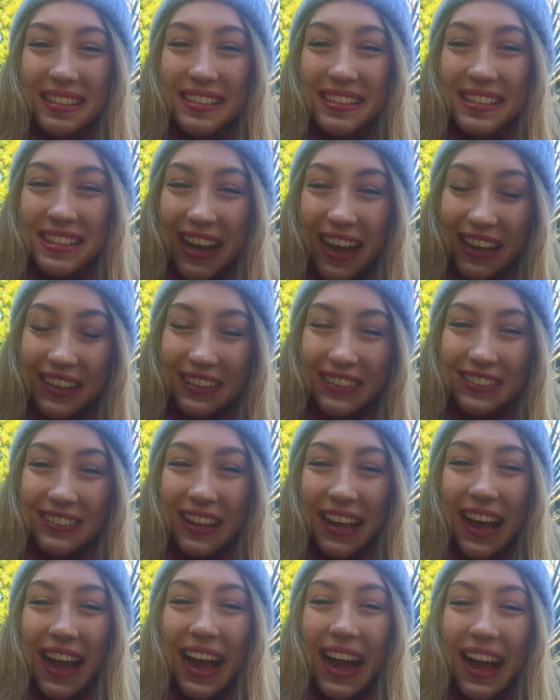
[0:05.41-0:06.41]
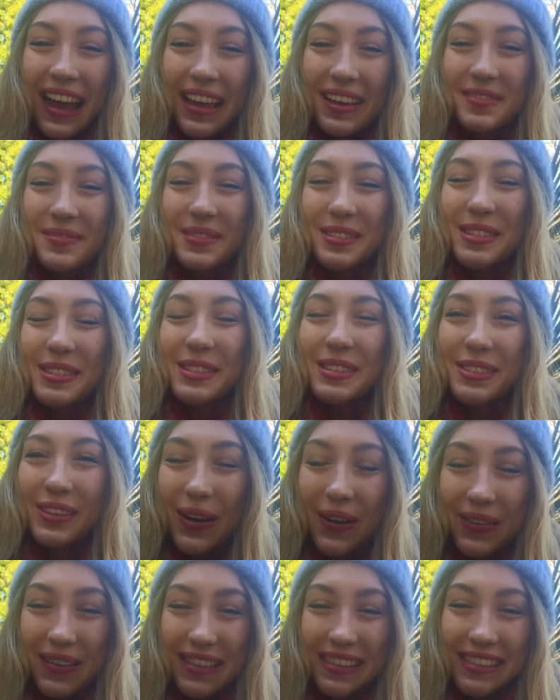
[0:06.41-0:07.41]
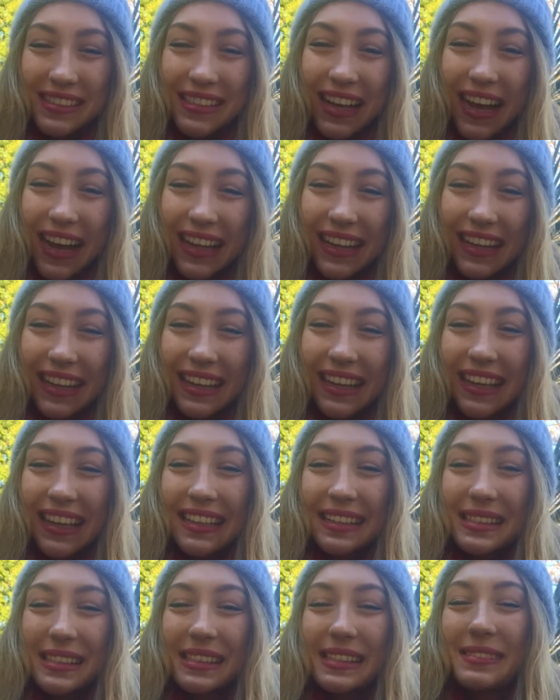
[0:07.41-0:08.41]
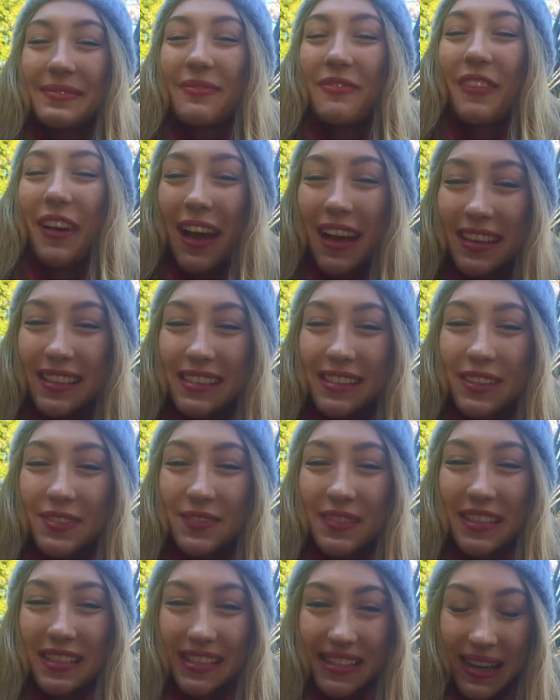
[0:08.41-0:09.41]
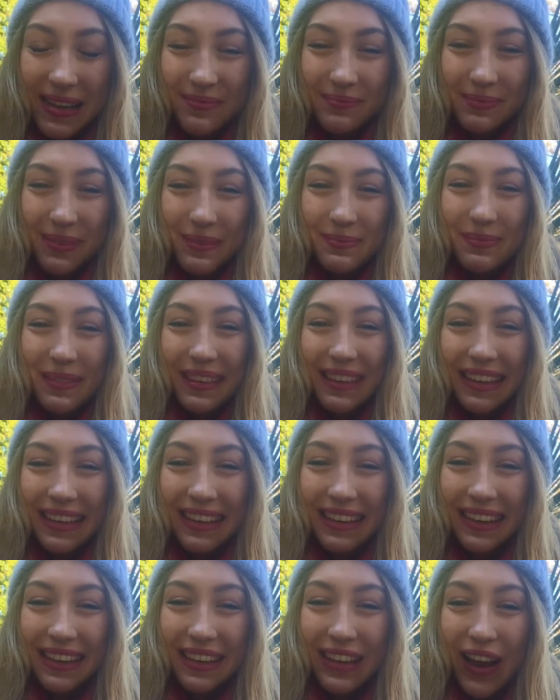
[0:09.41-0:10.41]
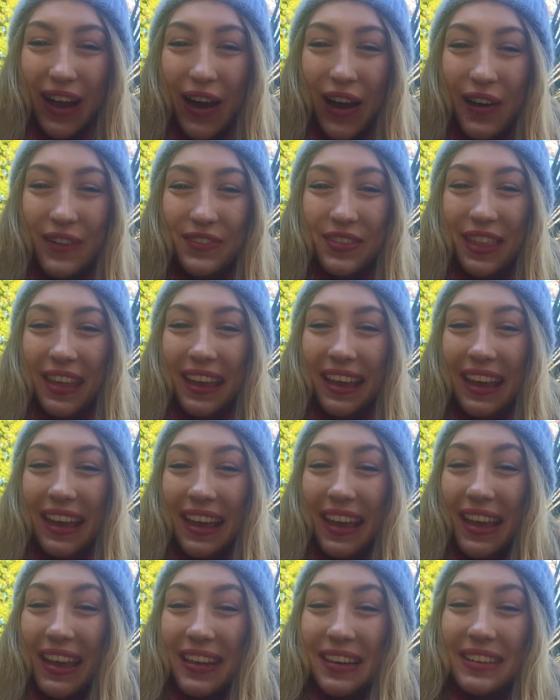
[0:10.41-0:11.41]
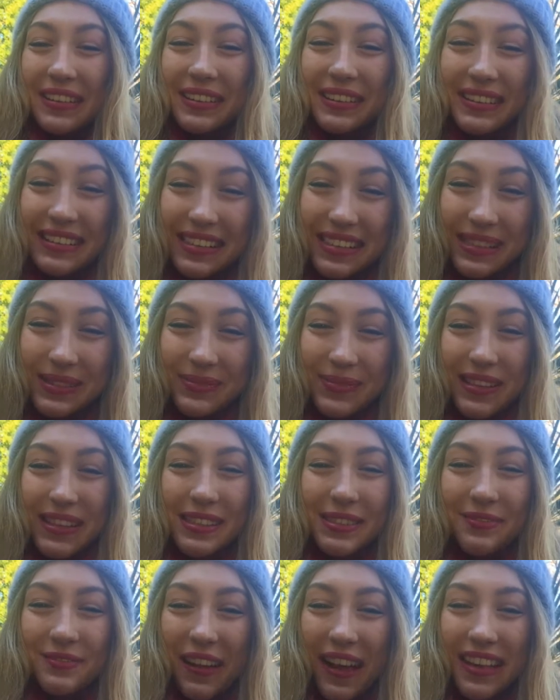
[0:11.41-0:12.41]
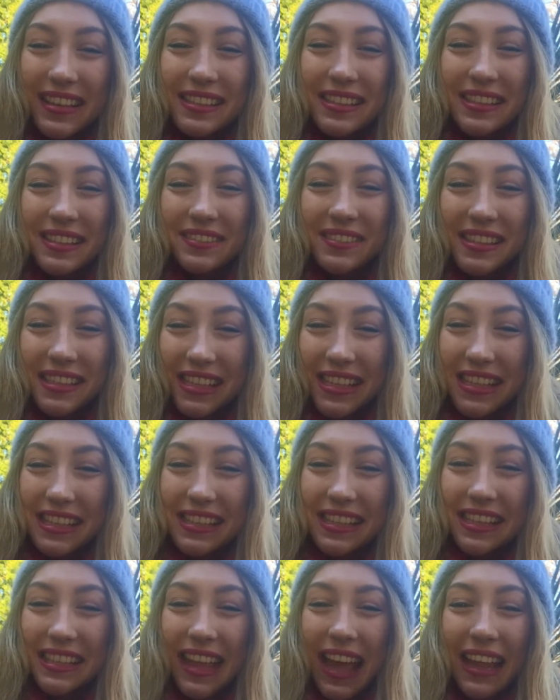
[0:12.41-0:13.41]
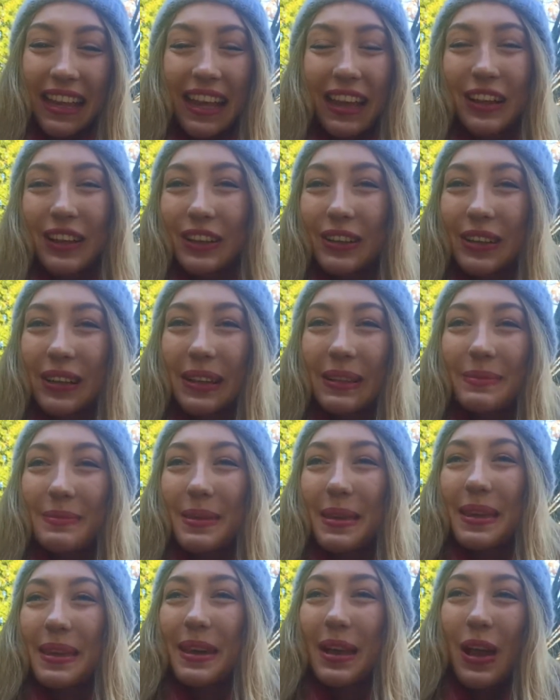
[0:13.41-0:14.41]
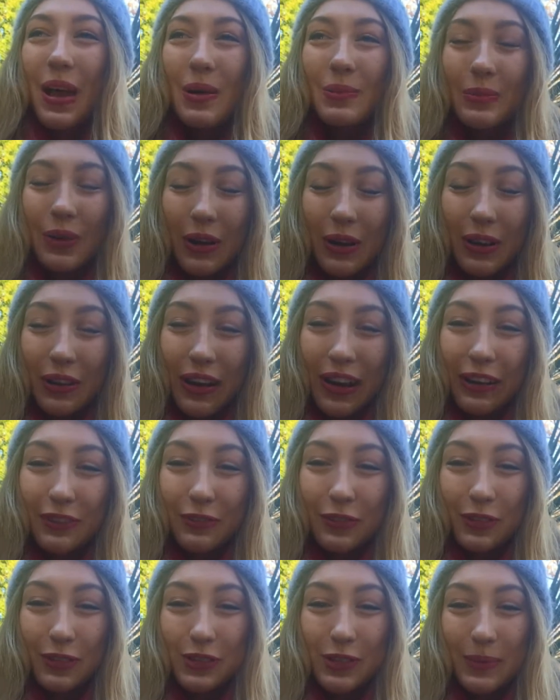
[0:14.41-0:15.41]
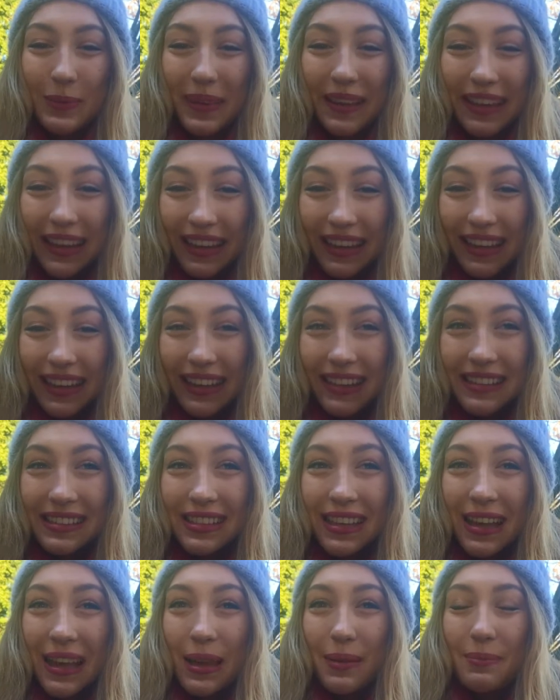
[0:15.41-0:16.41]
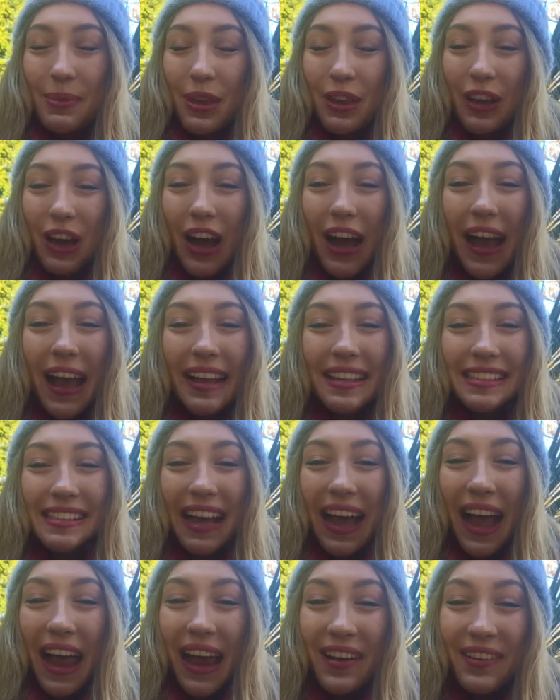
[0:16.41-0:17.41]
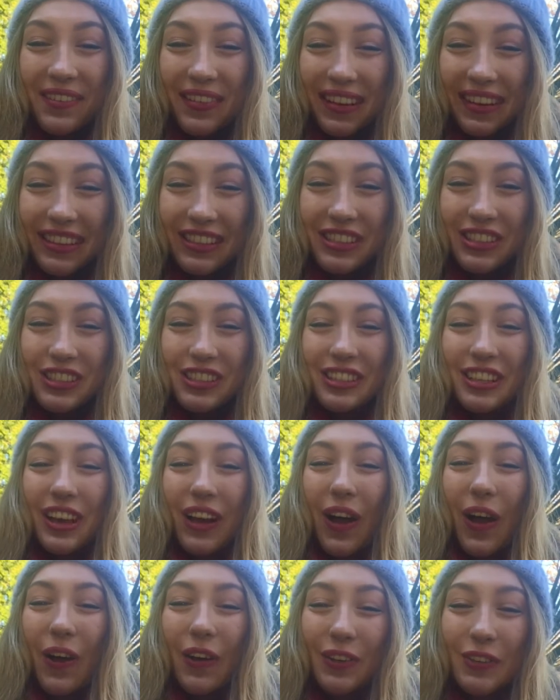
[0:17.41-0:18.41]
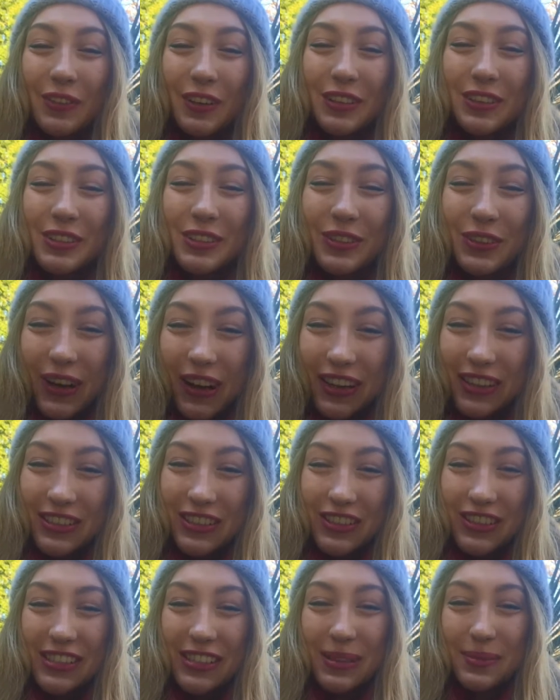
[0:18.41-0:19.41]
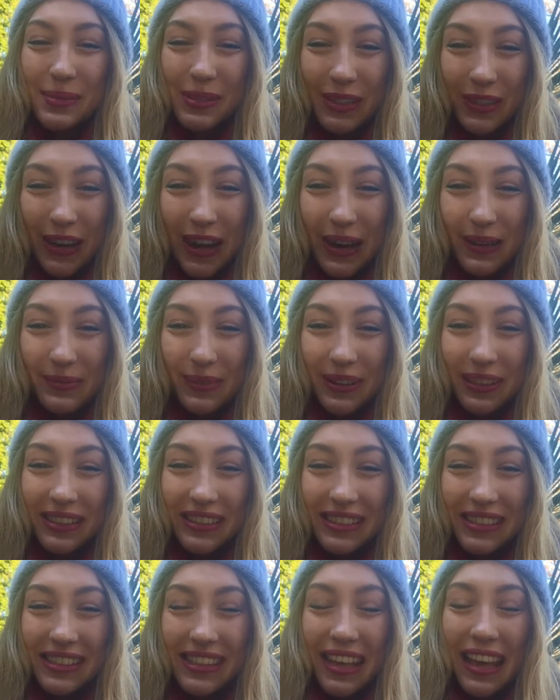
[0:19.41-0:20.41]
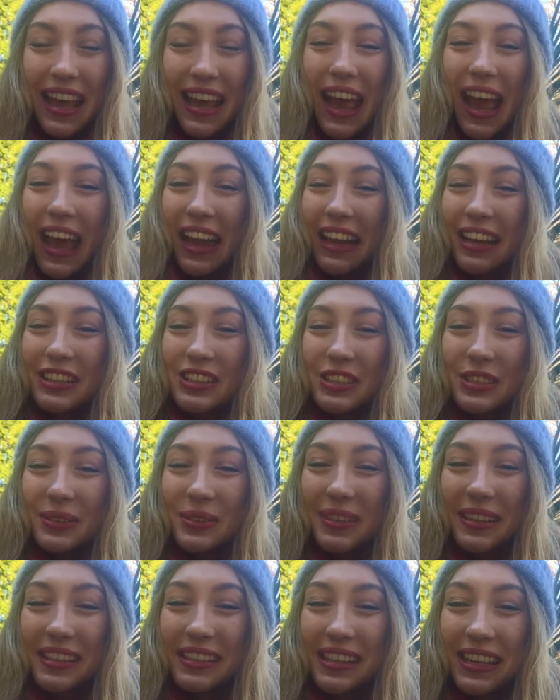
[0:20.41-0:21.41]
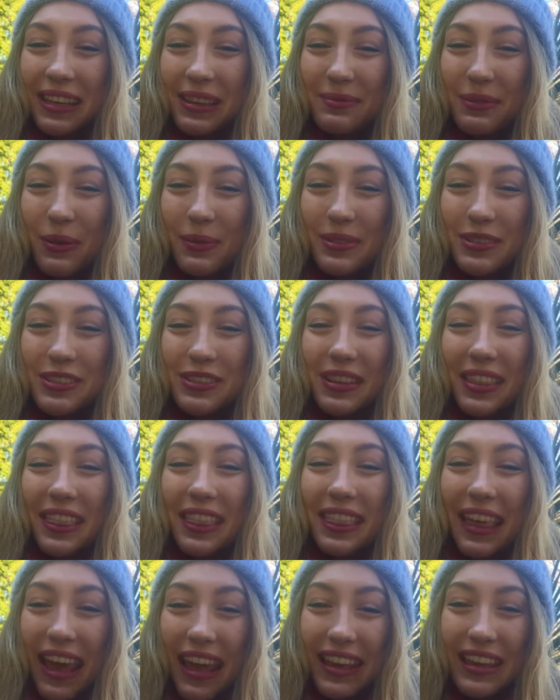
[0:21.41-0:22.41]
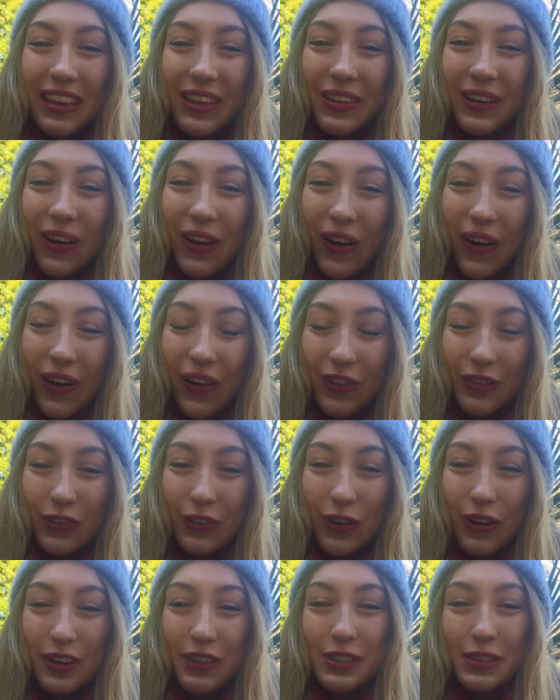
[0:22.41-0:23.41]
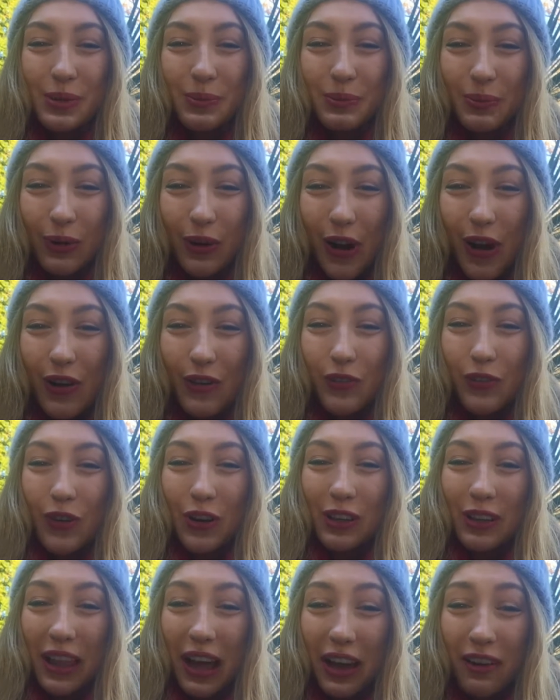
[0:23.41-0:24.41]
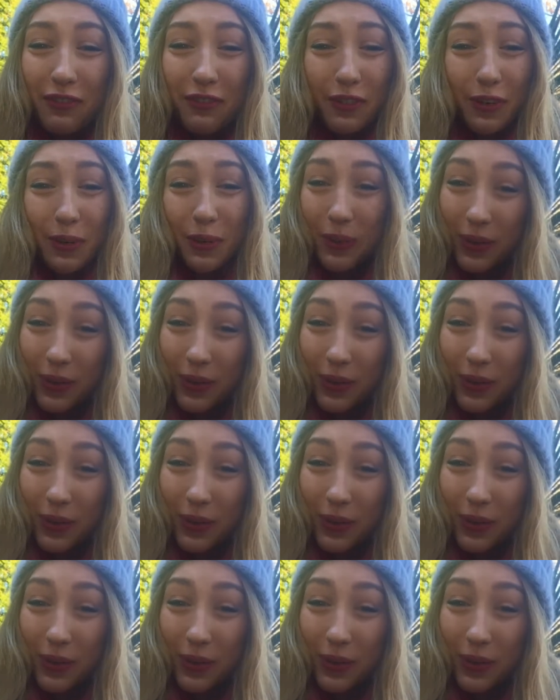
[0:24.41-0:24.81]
channel. I am so excited. It's 1st of December, beginning of the Christmas festive season, and I couldn't be more grateful to begin it because I reached over 200 subscribers, and I just want to take a moment to thank you all for support, for love, for